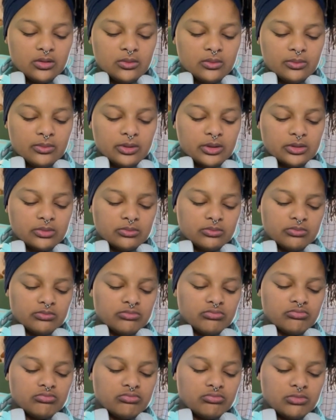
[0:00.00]
But
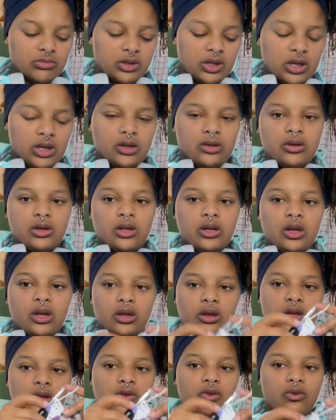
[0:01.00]
yeah, I think
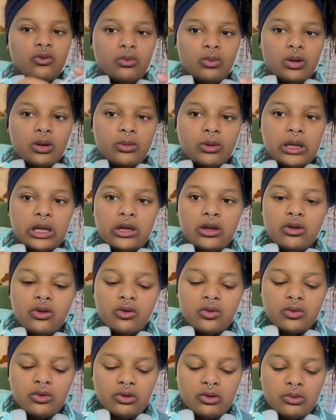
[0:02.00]
this is what I'm gonna do
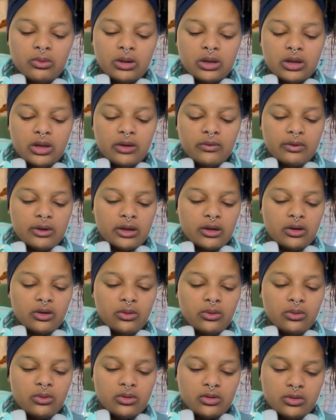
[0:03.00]
until we leave at
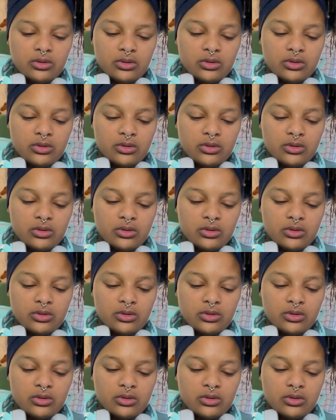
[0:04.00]
noon.